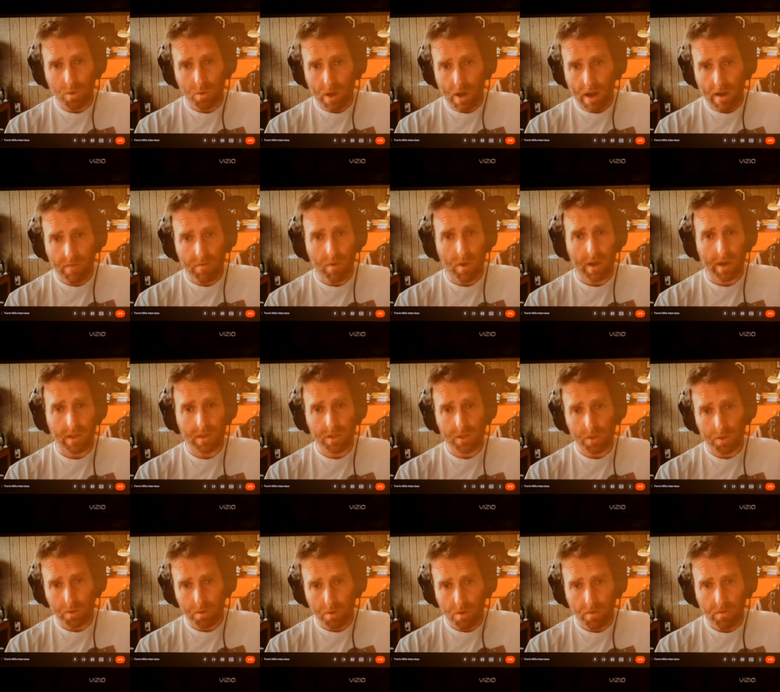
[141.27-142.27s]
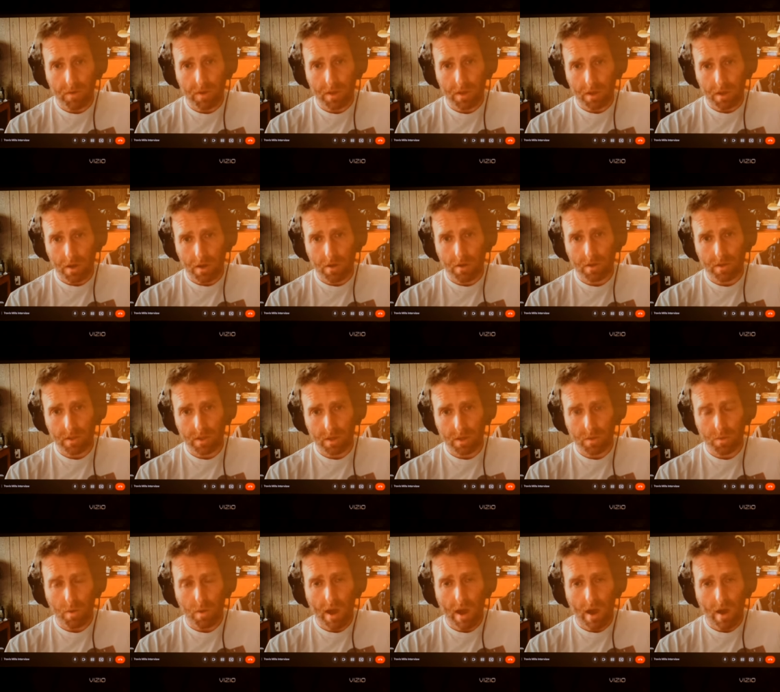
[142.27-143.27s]
what I've run into over the years
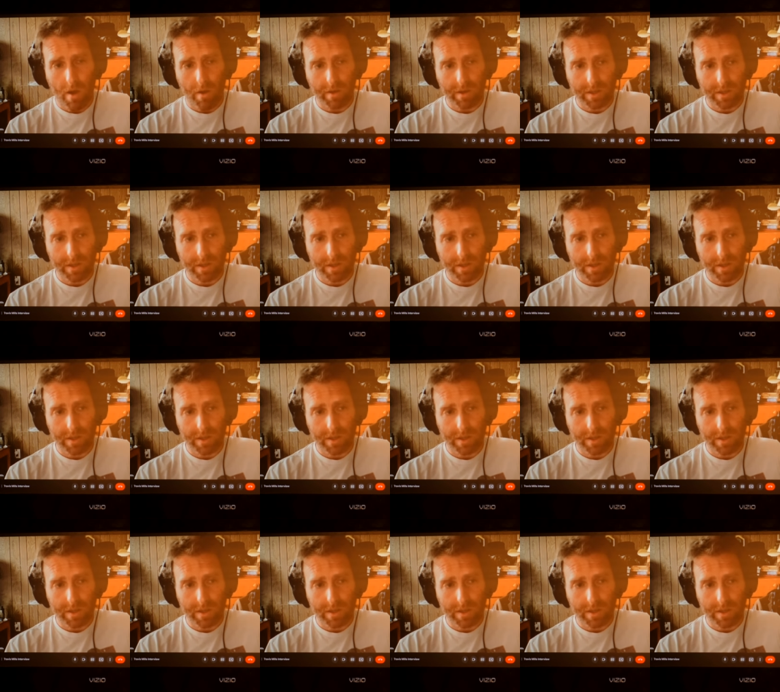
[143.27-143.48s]
as well.